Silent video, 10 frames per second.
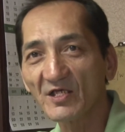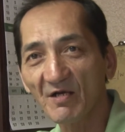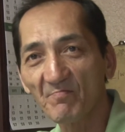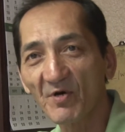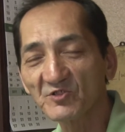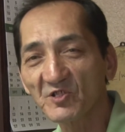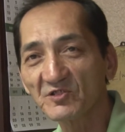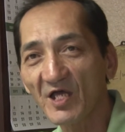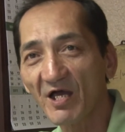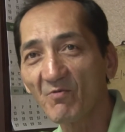I got busted
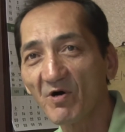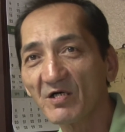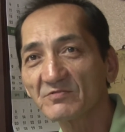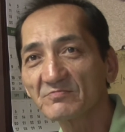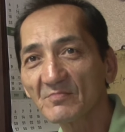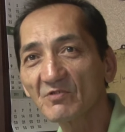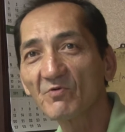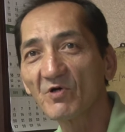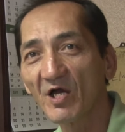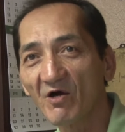in Taiwan
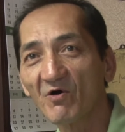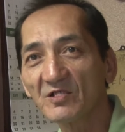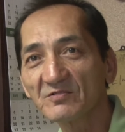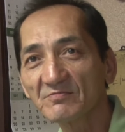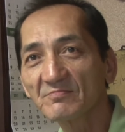for heroin.